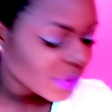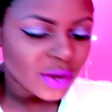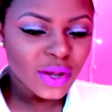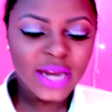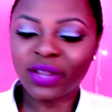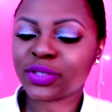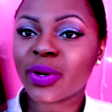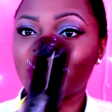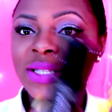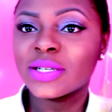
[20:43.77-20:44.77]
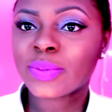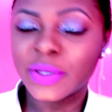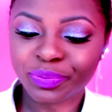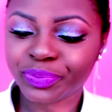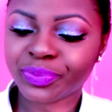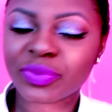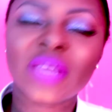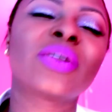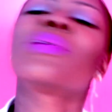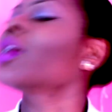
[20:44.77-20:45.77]
Girl, I didn't even spray my setting spray.
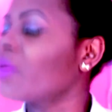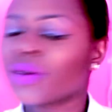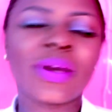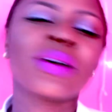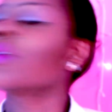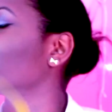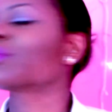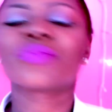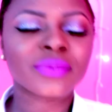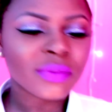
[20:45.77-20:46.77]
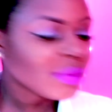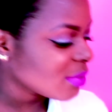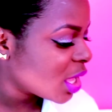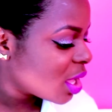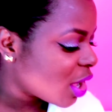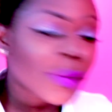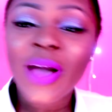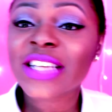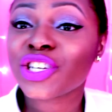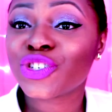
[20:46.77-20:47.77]
You know we ain't going nowhere. I hope you
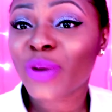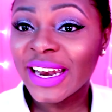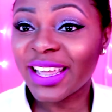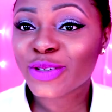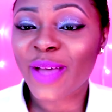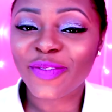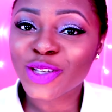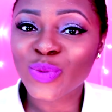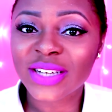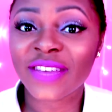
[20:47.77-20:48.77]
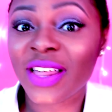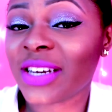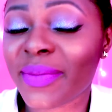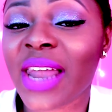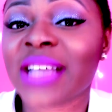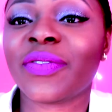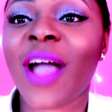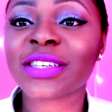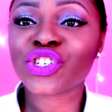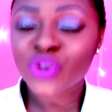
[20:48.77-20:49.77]
guys enjoyed it. It was my first one, definitely not my last. If you
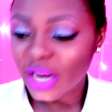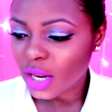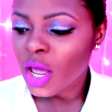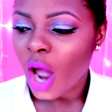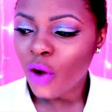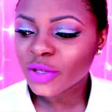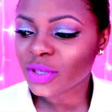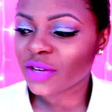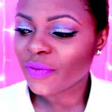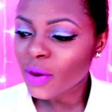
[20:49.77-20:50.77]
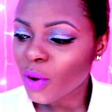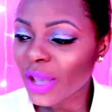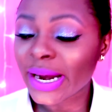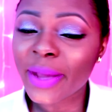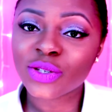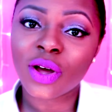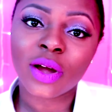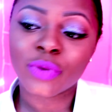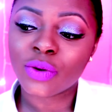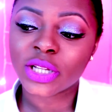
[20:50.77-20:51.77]
guys enjoyed it, I hope this was informal, and I'm about to
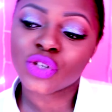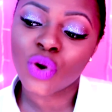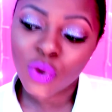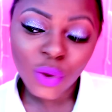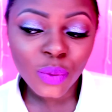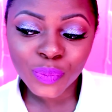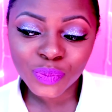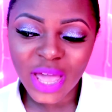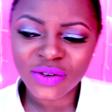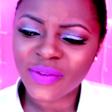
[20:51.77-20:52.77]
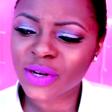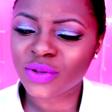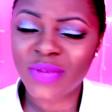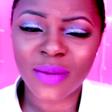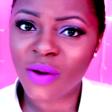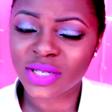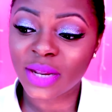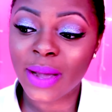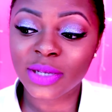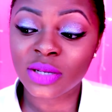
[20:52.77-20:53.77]
record this haul. I don't know if I'm gonna do the makeup haul today,
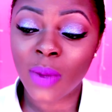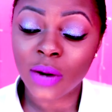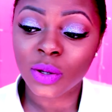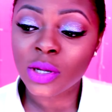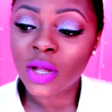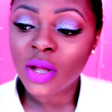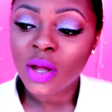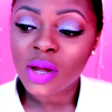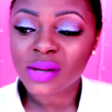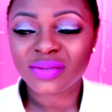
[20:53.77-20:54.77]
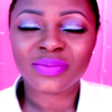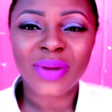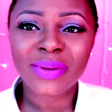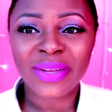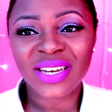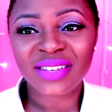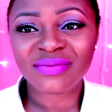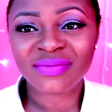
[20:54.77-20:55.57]
probably tomorrow, probably Monday.